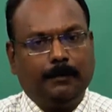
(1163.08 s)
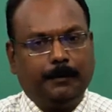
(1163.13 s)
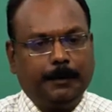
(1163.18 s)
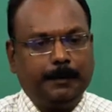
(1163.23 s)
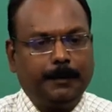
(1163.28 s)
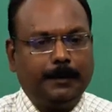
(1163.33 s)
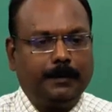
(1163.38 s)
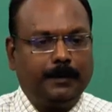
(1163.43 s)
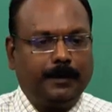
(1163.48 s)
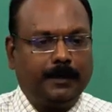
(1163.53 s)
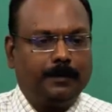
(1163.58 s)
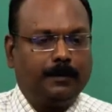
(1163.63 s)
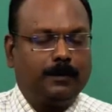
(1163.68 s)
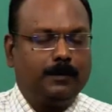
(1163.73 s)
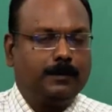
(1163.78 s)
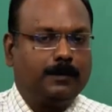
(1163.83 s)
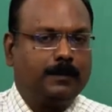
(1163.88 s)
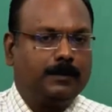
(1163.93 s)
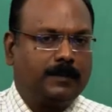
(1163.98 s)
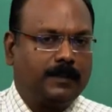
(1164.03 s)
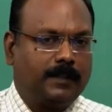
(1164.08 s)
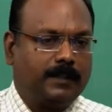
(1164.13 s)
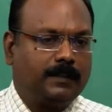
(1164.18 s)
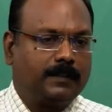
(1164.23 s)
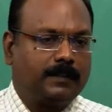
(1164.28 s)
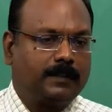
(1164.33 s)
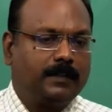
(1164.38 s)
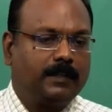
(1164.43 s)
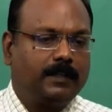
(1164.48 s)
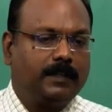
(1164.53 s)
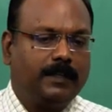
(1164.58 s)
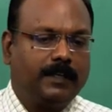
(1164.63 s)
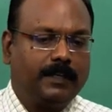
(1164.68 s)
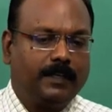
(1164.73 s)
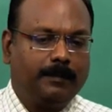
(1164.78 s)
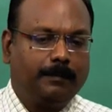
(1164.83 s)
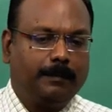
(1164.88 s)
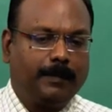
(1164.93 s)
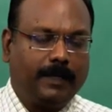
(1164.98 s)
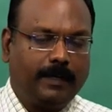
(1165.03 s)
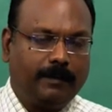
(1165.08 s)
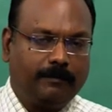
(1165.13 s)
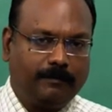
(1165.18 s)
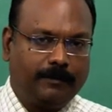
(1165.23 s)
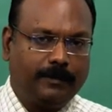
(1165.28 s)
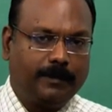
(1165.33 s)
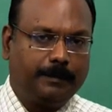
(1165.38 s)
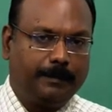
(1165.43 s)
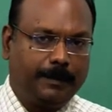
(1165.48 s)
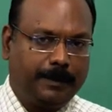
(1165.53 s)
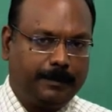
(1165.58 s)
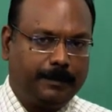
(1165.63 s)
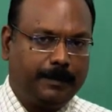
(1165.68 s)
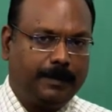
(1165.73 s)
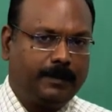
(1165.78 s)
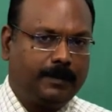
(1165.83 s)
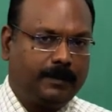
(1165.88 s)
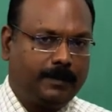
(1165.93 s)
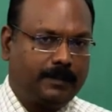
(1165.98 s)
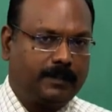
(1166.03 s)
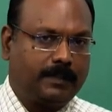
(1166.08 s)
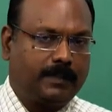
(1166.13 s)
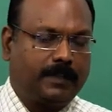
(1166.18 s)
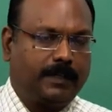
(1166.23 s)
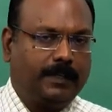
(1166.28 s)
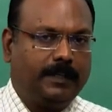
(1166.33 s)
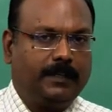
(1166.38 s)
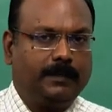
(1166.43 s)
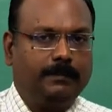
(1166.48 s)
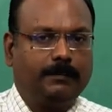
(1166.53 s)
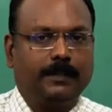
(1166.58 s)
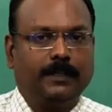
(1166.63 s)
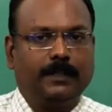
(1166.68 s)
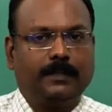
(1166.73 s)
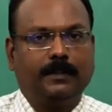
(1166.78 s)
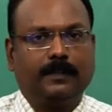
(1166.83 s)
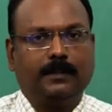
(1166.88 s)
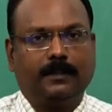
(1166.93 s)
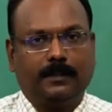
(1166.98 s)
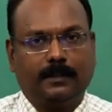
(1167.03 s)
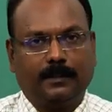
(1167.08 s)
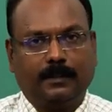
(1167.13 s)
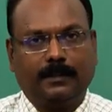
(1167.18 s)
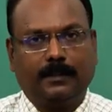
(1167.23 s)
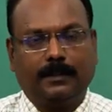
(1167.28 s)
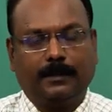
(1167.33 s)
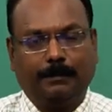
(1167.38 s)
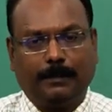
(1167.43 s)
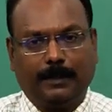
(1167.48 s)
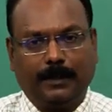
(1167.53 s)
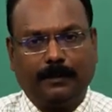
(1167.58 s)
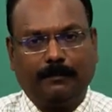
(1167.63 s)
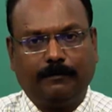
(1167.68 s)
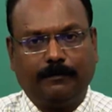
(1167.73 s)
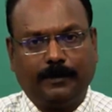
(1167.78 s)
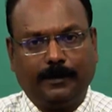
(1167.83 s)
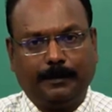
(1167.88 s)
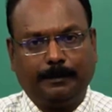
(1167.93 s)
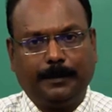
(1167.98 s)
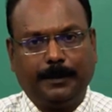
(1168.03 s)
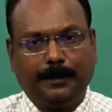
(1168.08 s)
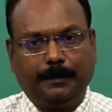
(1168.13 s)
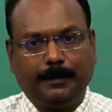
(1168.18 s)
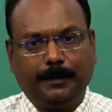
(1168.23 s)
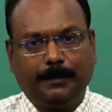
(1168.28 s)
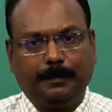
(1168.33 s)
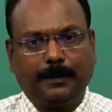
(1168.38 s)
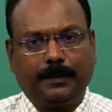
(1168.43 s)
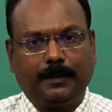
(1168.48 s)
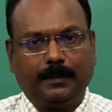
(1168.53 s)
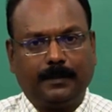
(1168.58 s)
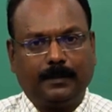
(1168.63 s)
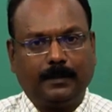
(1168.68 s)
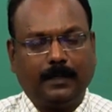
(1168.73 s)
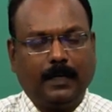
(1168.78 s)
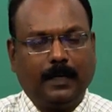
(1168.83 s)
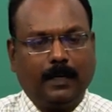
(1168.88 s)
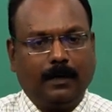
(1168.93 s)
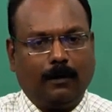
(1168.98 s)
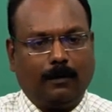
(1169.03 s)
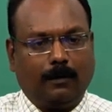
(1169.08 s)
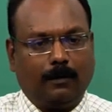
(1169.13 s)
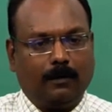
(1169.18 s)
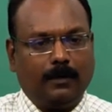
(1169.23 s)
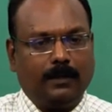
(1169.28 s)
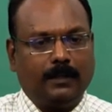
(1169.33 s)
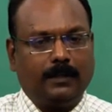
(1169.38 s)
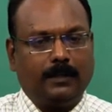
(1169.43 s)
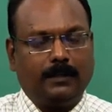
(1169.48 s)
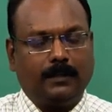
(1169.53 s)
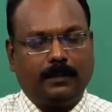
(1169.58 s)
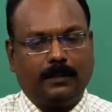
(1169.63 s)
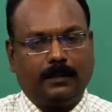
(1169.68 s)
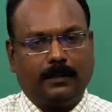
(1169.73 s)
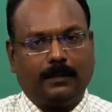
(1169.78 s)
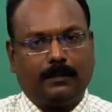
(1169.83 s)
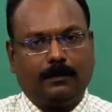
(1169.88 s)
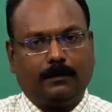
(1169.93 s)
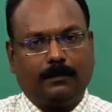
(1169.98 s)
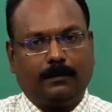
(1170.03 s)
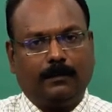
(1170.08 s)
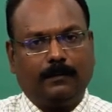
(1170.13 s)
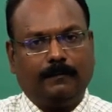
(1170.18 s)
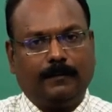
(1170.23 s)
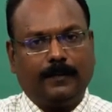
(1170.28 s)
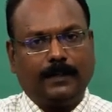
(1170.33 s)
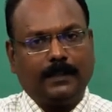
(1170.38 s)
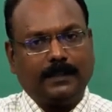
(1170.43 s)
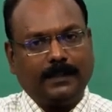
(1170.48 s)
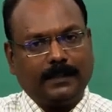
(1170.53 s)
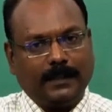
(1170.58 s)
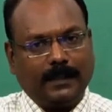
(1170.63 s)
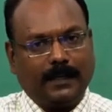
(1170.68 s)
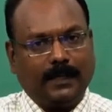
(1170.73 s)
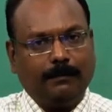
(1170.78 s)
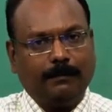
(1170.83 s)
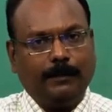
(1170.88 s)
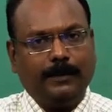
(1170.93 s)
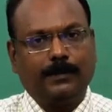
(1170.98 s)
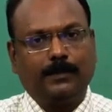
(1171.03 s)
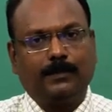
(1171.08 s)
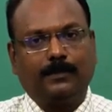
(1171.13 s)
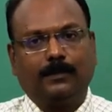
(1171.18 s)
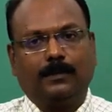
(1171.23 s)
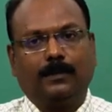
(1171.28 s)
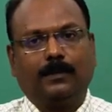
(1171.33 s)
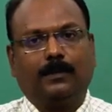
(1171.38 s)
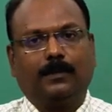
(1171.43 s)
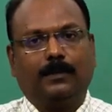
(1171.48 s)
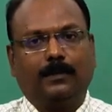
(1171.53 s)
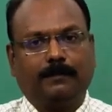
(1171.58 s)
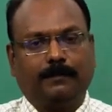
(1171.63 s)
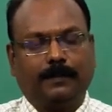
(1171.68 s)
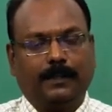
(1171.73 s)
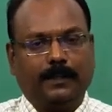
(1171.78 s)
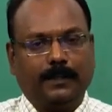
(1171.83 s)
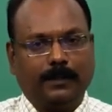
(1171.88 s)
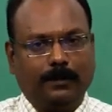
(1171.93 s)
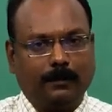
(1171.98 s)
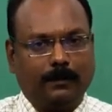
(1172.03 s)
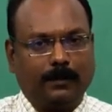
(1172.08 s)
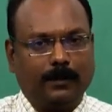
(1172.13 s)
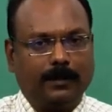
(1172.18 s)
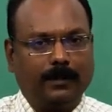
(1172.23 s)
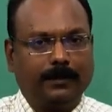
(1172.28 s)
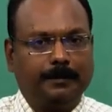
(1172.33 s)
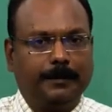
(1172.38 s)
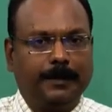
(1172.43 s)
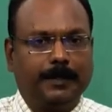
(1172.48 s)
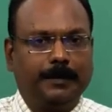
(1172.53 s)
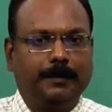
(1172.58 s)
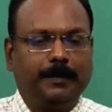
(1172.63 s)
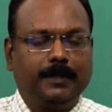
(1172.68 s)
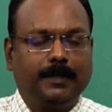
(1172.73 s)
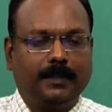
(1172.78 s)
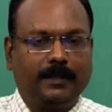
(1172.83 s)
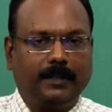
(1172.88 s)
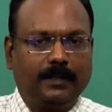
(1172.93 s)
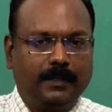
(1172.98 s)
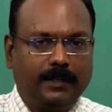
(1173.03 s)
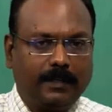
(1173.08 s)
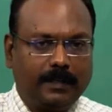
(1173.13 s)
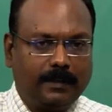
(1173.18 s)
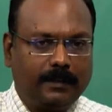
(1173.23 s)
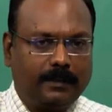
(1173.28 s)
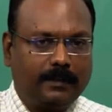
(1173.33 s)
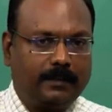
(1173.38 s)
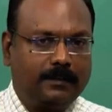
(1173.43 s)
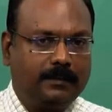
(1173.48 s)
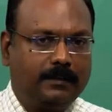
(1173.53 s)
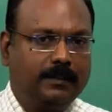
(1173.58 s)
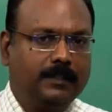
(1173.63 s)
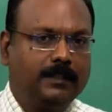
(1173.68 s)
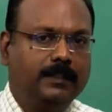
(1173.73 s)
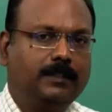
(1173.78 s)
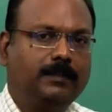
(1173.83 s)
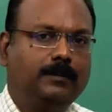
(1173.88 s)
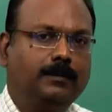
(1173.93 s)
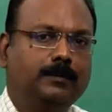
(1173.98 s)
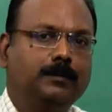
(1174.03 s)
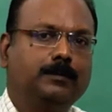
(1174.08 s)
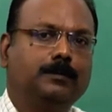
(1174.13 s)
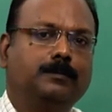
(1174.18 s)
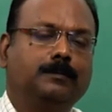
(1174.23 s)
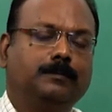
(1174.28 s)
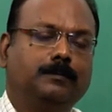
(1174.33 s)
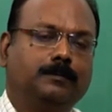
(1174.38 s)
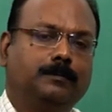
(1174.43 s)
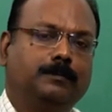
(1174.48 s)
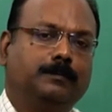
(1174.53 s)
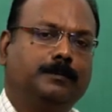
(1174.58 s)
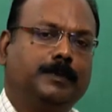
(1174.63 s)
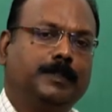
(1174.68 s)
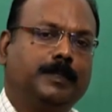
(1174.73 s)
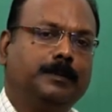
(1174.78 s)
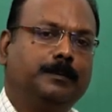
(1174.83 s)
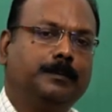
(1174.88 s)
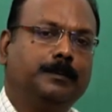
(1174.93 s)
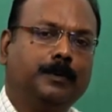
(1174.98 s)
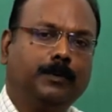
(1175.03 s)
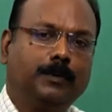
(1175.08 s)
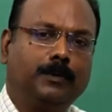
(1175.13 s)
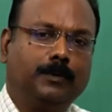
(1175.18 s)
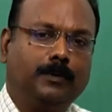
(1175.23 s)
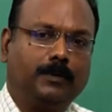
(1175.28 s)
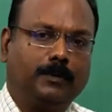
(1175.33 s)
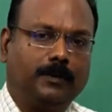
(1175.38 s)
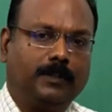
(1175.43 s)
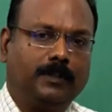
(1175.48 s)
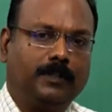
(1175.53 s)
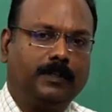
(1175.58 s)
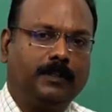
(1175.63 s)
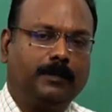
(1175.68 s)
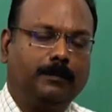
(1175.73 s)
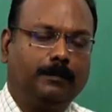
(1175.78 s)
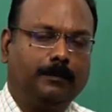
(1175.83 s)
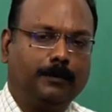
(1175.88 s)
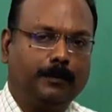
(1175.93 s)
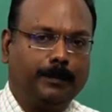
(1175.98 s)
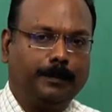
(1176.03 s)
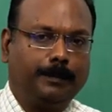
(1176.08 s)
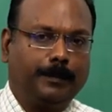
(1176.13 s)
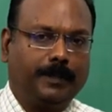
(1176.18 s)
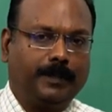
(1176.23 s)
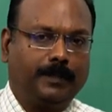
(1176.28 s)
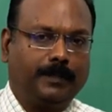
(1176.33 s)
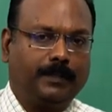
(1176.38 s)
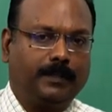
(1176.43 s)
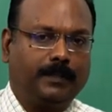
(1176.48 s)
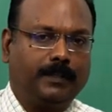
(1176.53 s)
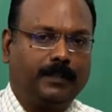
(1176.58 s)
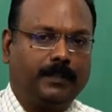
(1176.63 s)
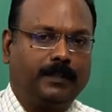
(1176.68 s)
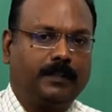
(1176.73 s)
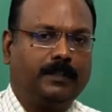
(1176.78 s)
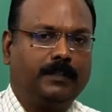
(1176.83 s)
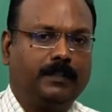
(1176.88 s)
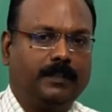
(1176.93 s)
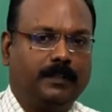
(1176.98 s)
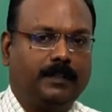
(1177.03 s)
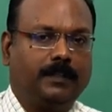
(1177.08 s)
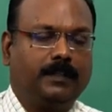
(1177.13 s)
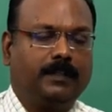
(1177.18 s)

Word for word: Maybe you can also suggest that they can plan for a baby. It's high time that uh, they plan for a baby because all the uh, conflicts can be resolved when they look at the baby and then they learn to become more tolerant, more patient and